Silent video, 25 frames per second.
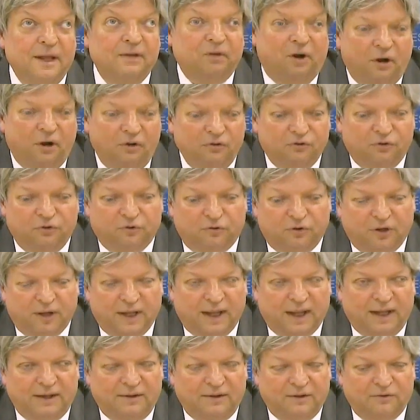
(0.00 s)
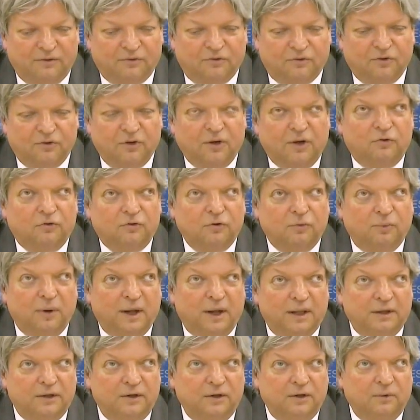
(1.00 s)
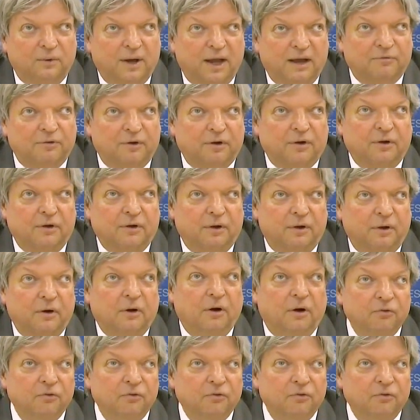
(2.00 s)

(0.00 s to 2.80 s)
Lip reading: That's also related to whether you have a